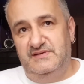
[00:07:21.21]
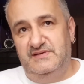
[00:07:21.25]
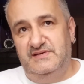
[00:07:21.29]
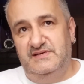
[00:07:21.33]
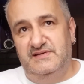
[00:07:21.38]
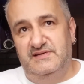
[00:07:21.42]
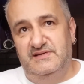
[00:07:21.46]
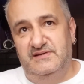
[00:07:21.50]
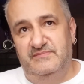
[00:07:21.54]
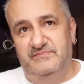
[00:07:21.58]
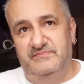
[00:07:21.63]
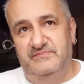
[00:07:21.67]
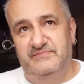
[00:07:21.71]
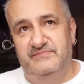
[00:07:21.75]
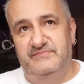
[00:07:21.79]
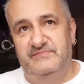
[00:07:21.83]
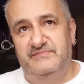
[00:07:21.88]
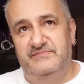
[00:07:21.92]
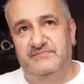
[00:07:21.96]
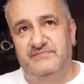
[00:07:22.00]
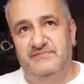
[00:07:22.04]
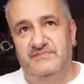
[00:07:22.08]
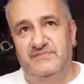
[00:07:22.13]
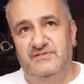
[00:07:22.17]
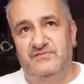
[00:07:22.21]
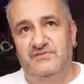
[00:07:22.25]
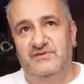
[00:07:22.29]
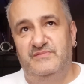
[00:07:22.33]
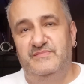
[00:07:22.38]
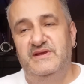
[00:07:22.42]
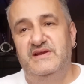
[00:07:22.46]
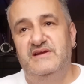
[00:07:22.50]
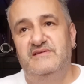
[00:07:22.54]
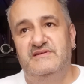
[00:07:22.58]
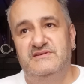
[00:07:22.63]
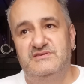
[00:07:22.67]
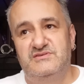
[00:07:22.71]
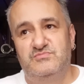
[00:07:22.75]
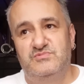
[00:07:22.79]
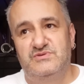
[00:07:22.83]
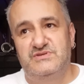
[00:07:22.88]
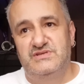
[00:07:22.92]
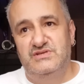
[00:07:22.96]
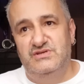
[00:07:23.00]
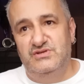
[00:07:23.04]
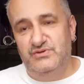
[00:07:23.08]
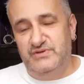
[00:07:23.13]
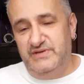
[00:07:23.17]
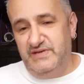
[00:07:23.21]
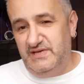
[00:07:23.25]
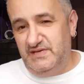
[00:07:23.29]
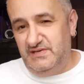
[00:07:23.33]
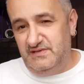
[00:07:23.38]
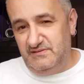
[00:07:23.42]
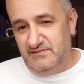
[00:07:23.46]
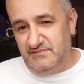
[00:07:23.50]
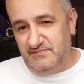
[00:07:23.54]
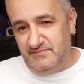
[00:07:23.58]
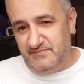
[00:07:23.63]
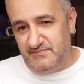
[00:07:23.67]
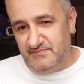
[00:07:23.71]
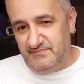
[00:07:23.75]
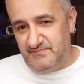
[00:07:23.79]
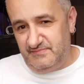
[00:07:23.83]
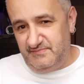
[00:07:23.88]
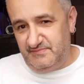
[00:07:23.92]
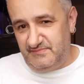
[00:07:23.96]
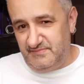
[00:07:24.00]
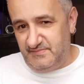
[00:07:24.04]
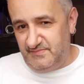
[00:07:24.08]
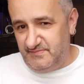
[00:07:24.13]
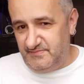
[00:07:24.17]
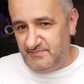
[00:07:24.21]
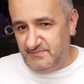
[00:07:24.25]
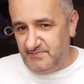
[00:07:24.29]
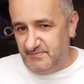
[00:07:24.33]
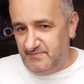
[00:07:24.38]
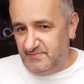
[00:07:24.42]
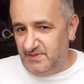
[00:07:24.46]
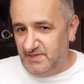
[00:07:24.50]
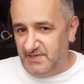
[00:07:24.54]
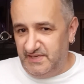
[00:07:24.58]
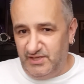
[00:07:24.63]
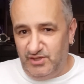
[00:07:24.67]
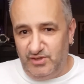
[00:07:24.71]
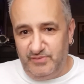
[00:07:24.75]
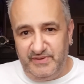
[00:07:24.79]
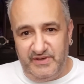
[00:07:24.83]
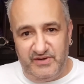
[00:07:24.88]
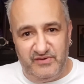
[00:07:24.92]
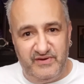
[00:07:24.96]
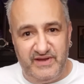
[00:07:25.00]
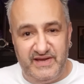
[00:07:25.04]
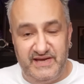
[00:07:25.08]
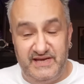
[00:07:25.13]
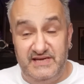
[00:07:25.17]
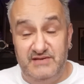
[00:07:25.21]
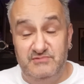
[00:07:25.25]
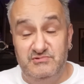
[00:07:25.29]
Ramirez was looking a little bit ragged.